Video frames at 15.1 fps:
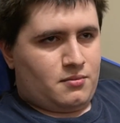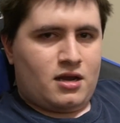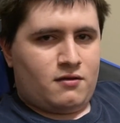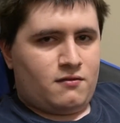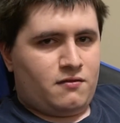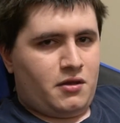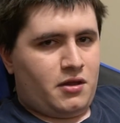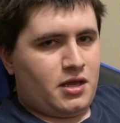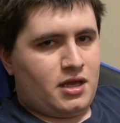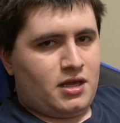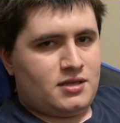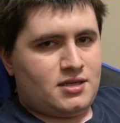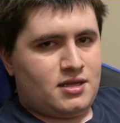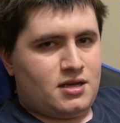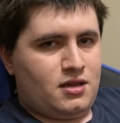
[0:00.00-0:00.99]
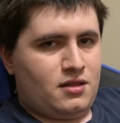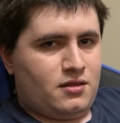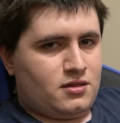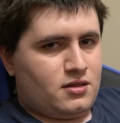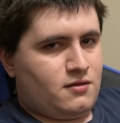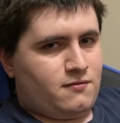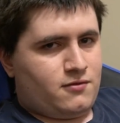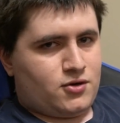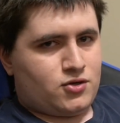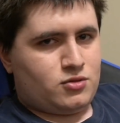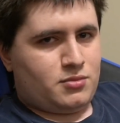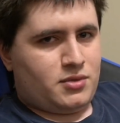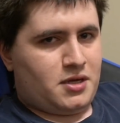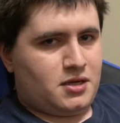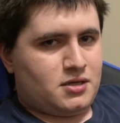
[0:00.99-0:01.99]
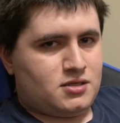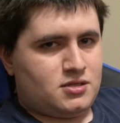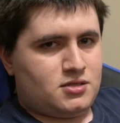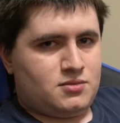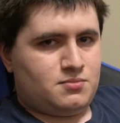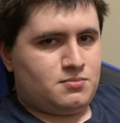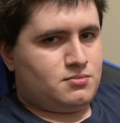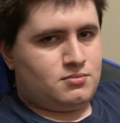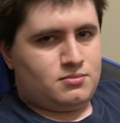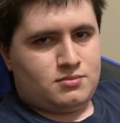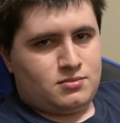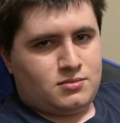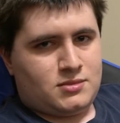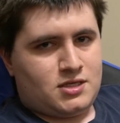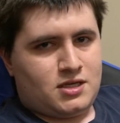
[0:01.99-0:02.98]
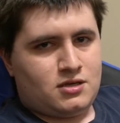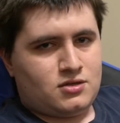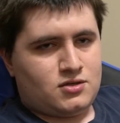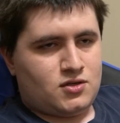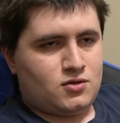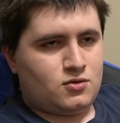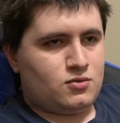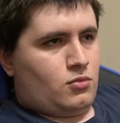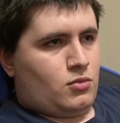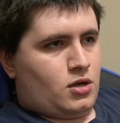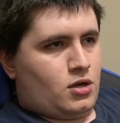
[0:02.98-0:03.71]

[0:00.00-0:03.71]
feel like it did anything that VirtualBox didn't do.